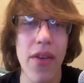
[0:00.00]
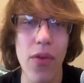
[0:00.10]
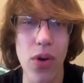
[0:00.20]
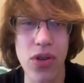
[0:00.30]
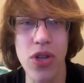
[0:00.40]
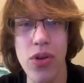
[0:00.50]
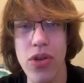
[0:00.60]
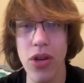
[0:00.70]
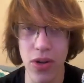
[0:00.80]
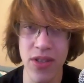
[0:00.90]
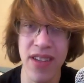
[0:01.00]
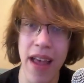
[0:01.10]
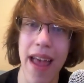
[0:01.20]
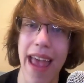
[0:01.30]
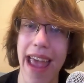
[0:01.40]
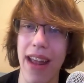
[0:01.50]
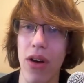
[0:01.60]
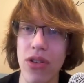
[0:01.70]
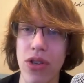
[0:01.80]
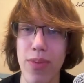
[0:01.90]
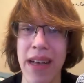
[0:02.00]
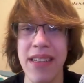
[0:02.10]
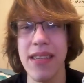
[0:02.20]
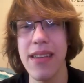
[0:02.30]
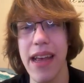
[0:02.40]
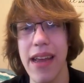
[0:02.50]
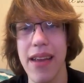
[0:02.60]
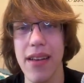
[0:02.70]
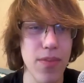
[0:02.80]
for 2 turns, and also places a